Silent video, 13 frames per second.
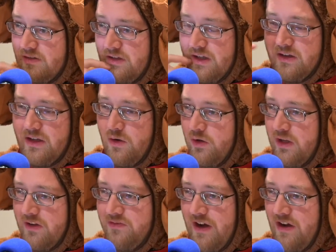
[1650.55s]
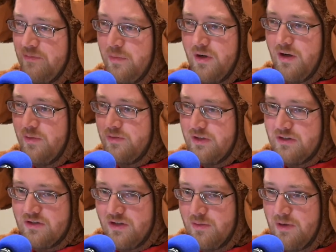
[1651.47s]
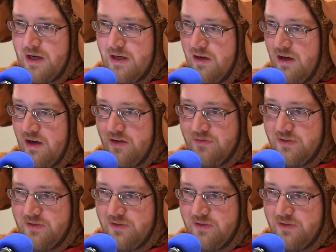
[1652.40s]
They hold like 5 bulbs. You can turn them on and off.